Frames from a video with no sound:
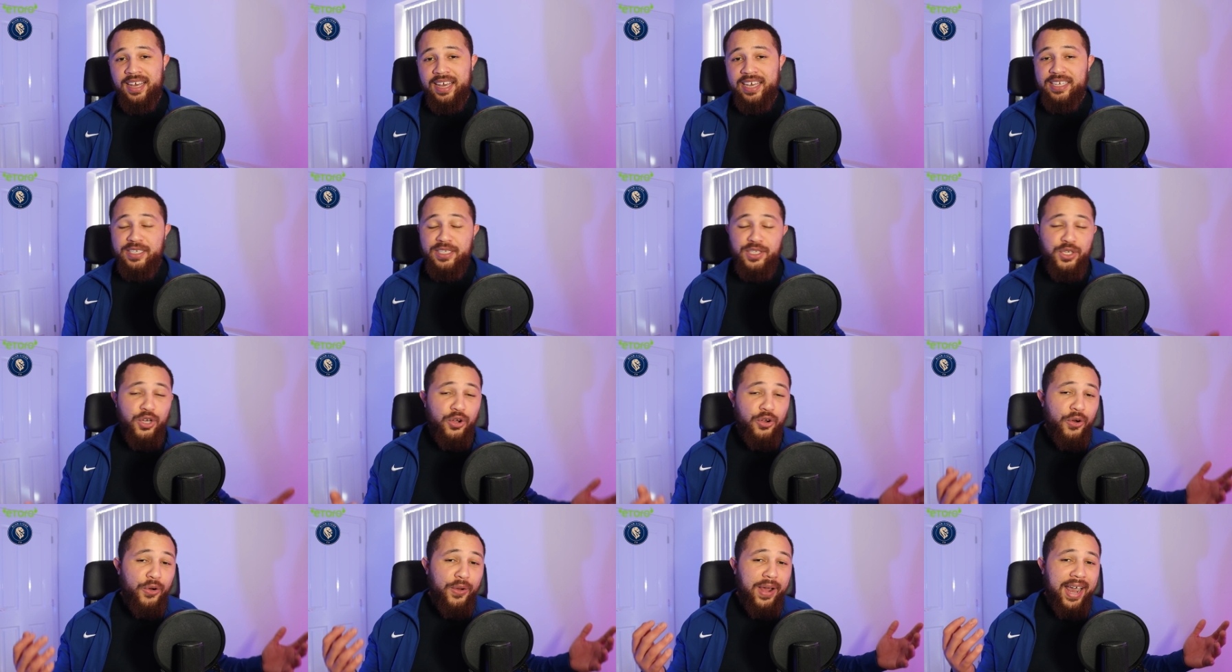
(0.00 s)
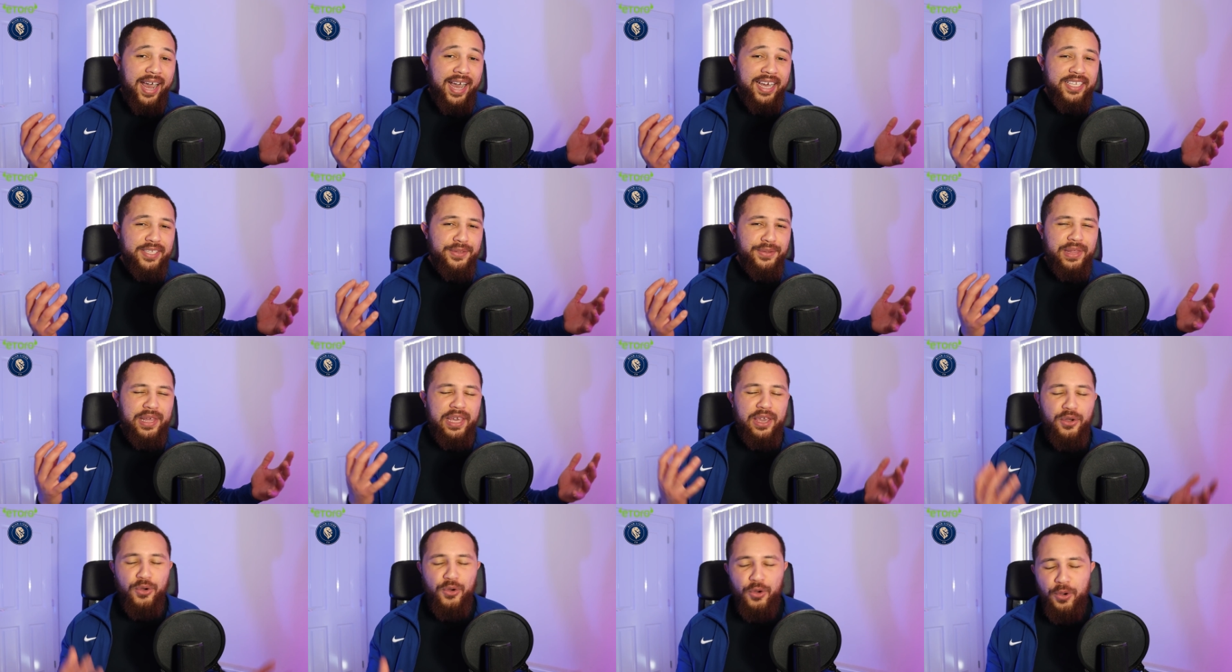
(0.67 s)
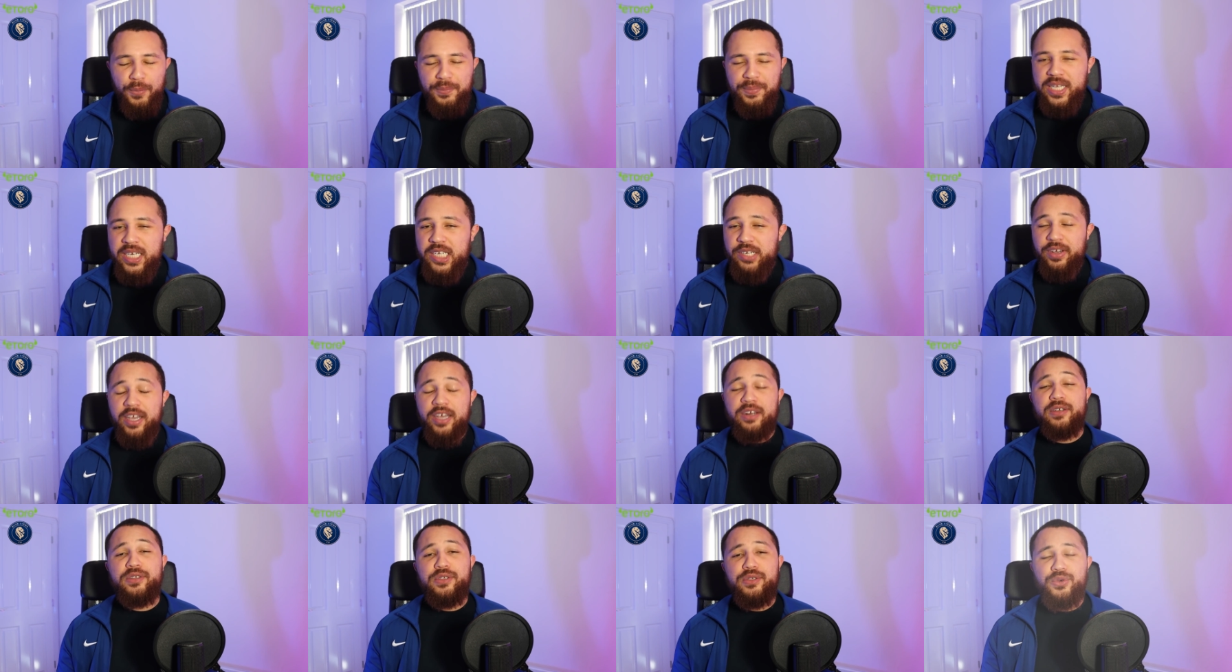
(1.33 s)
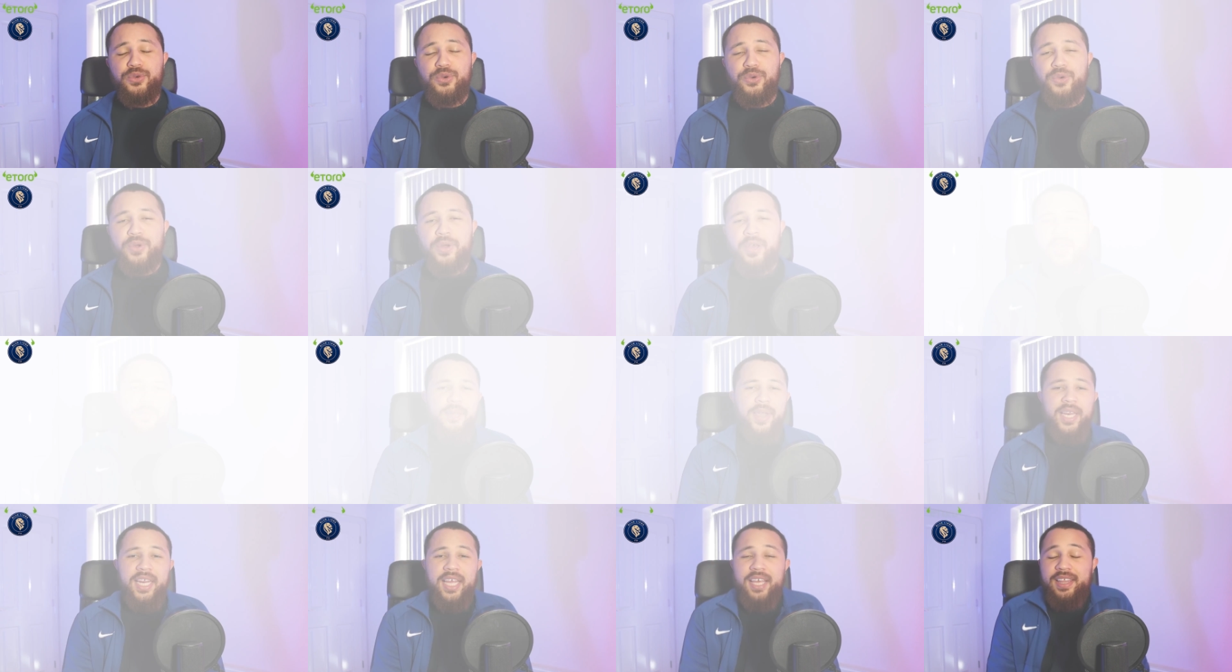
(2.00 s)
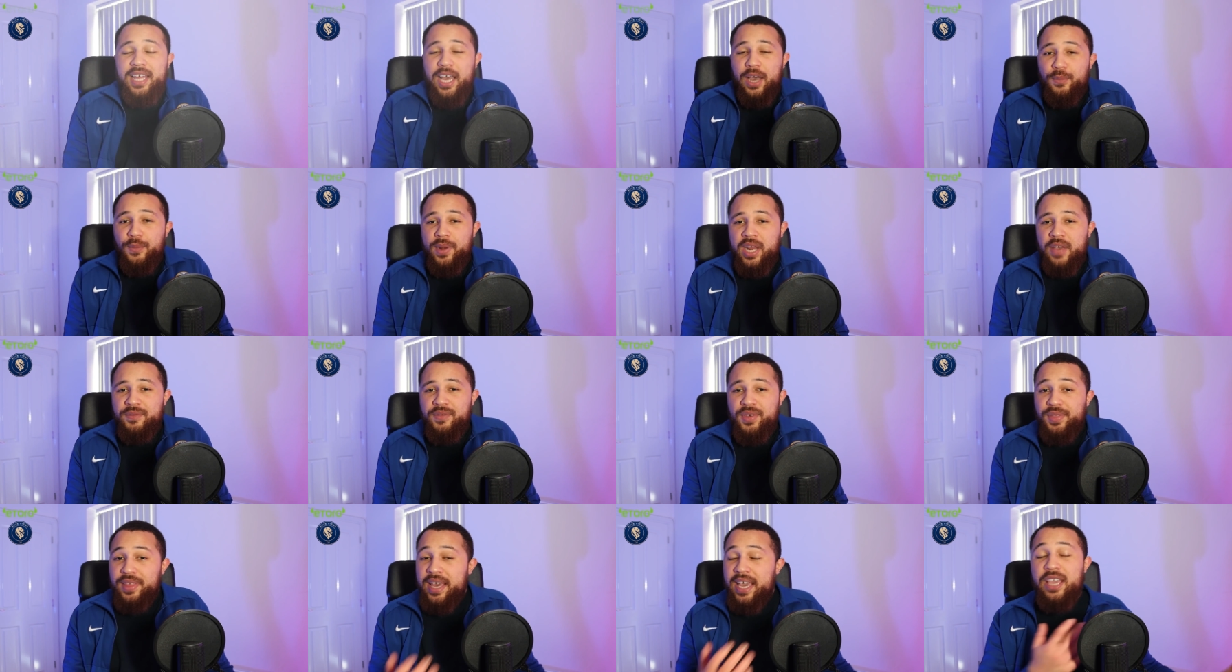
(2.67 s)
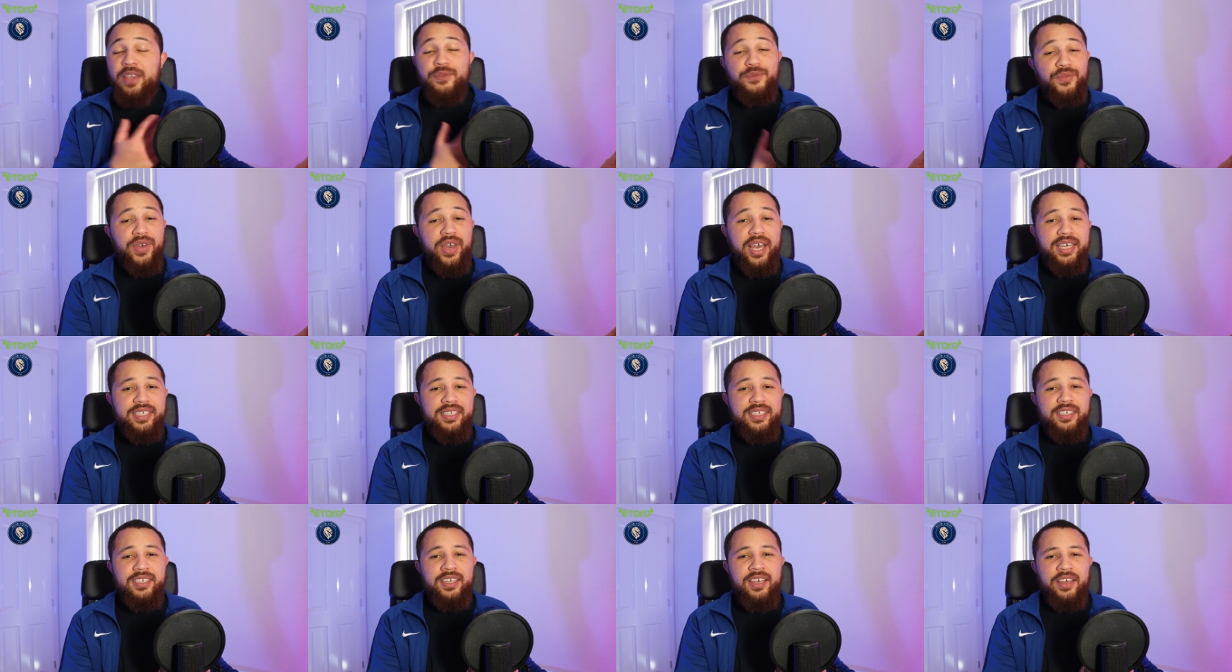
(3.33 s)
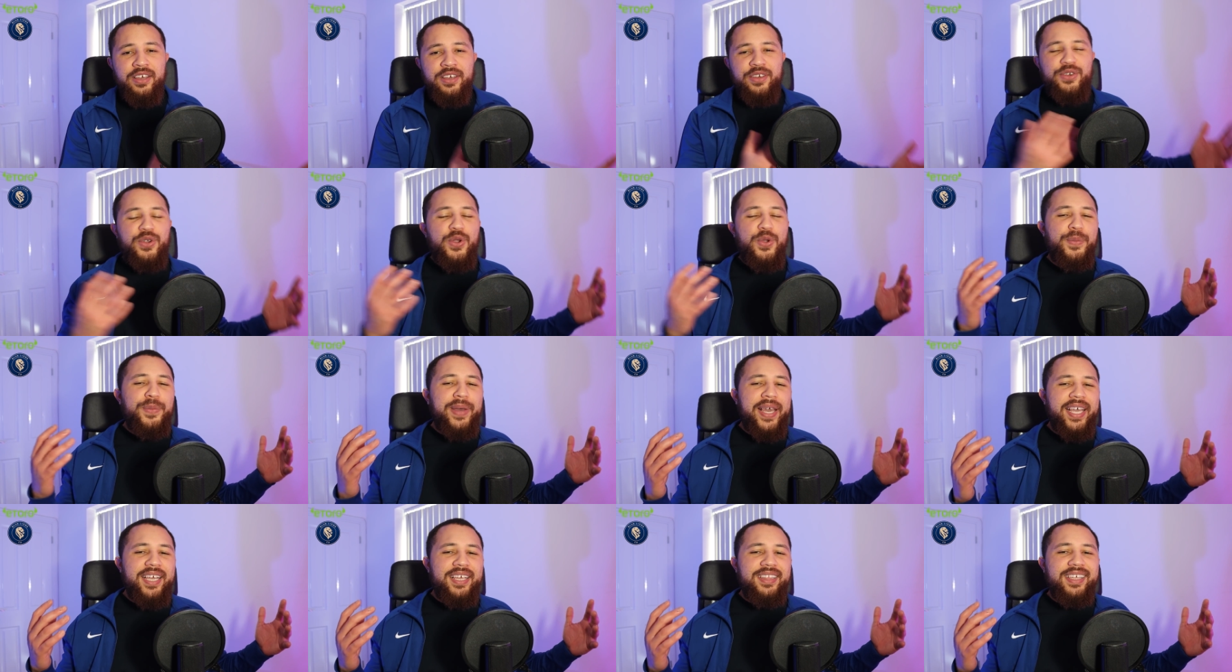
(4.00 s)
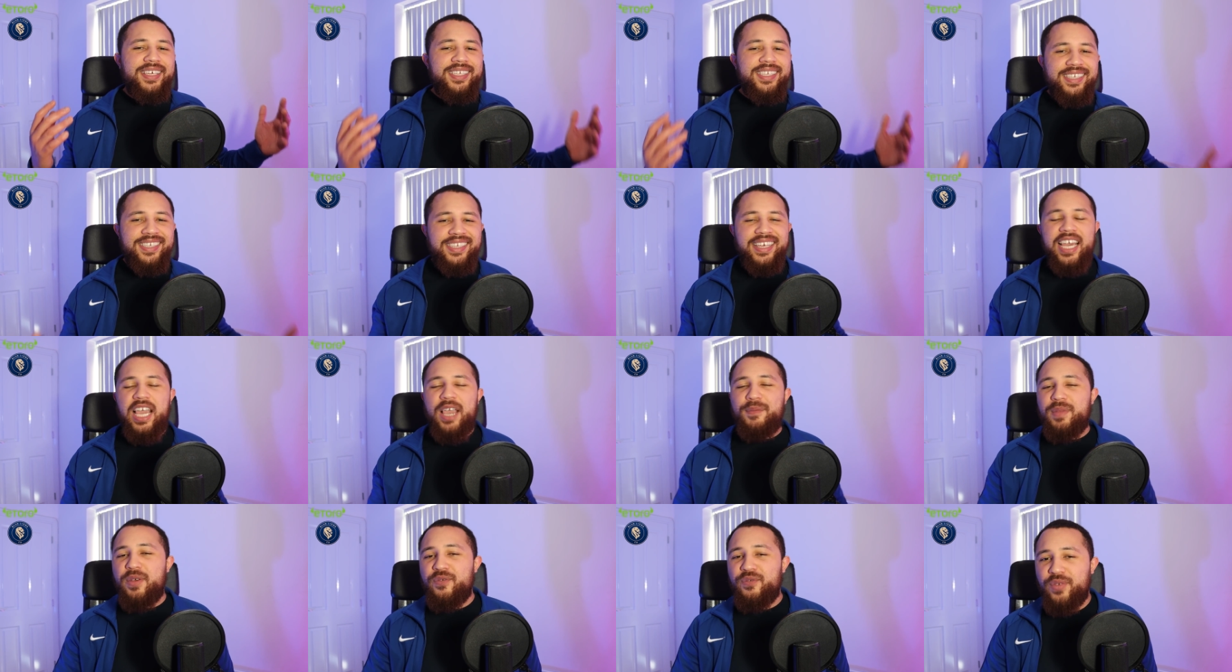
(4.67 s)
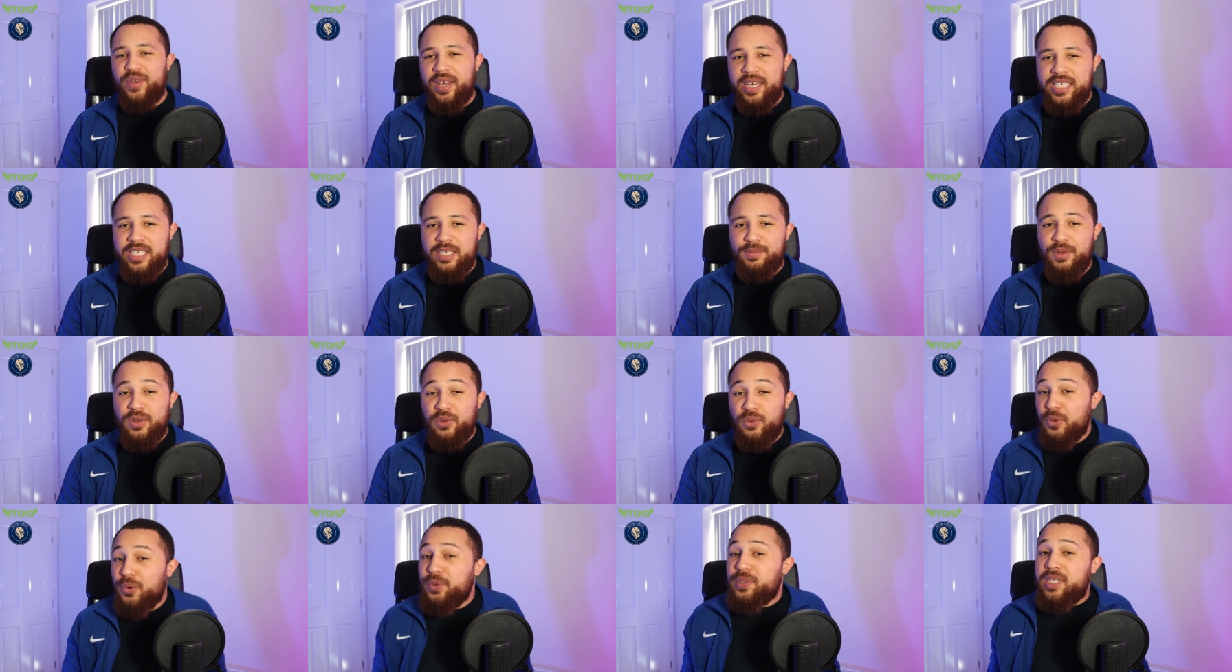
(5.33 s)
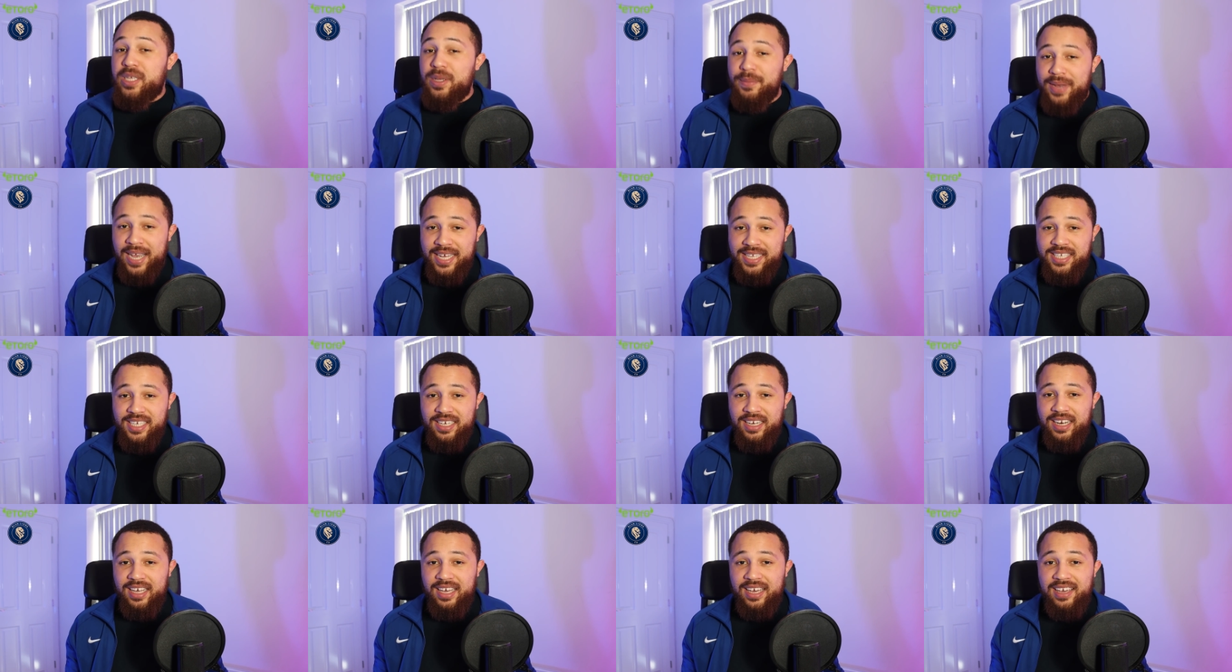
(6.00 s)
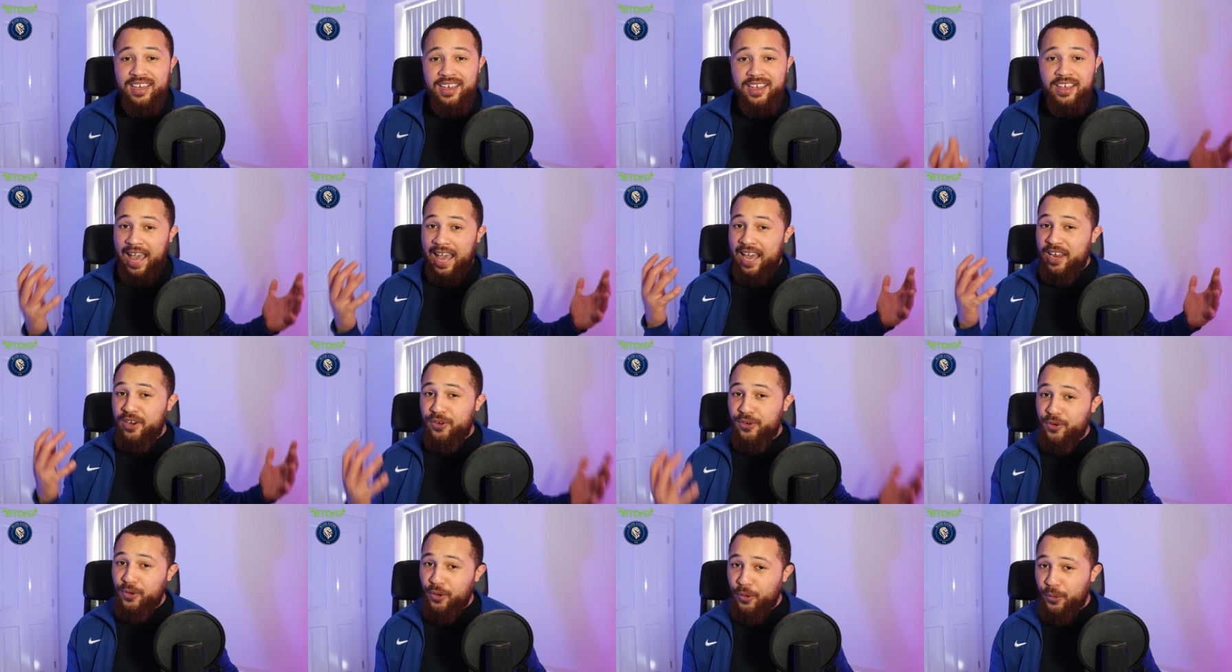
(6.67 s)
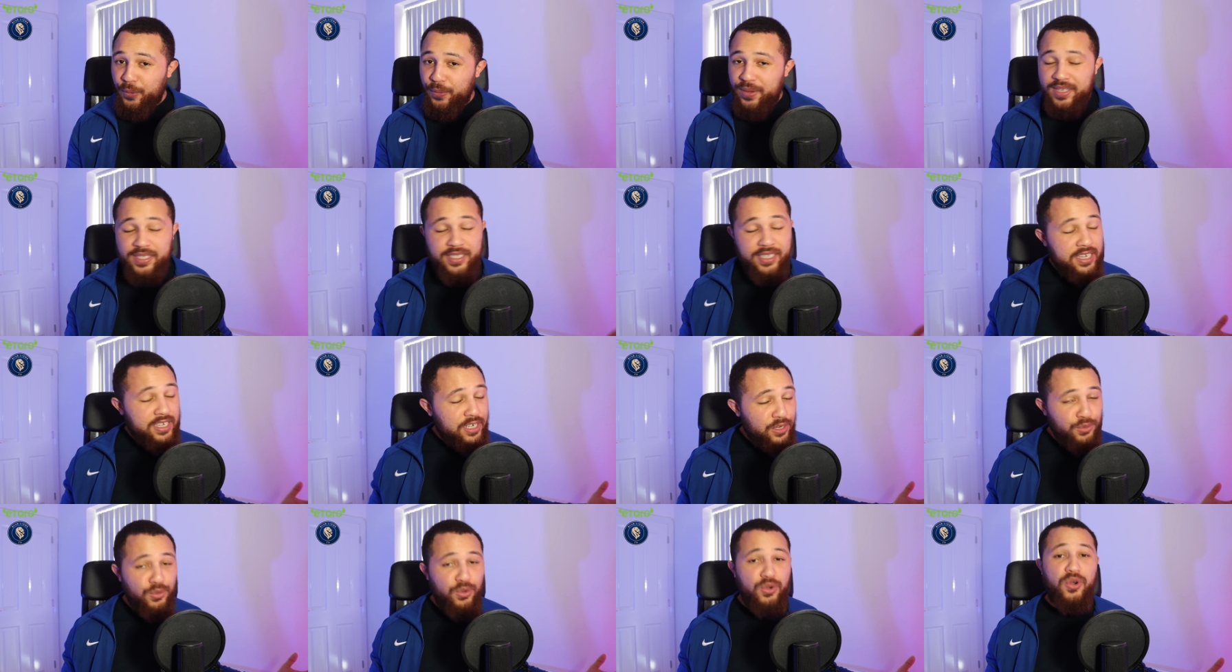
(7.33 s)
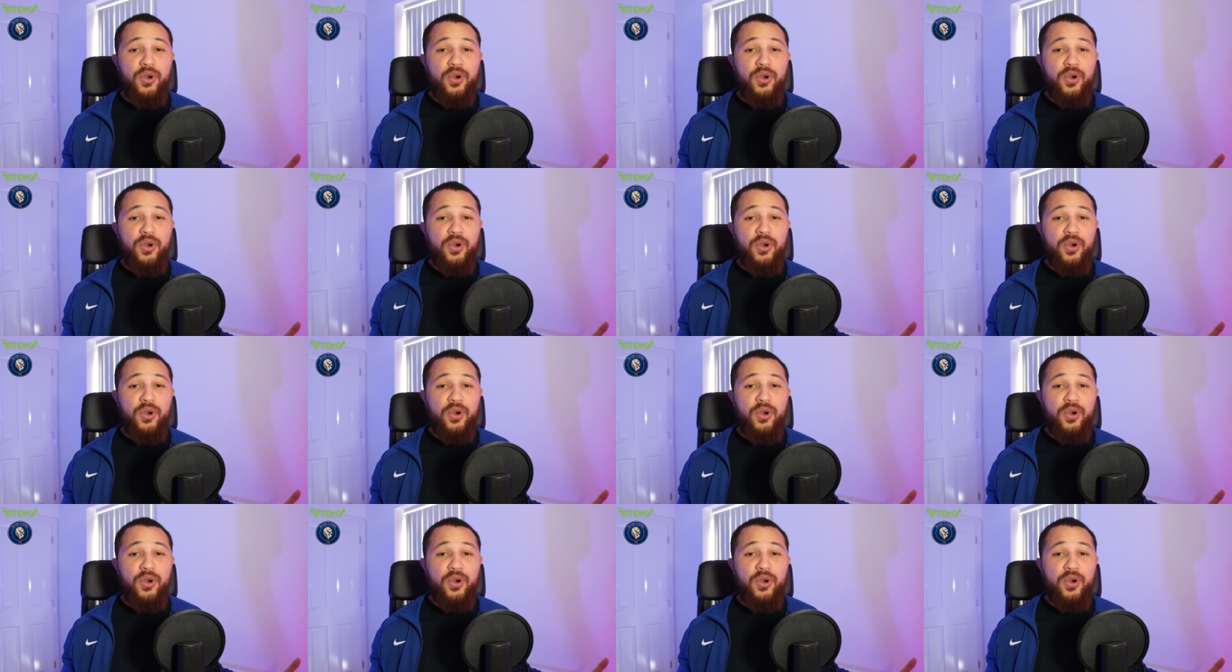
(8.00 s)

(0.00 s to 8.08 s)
eToro has the CopyTrader tool, meaning that whenever they invest, you make the same investment automatically at no additional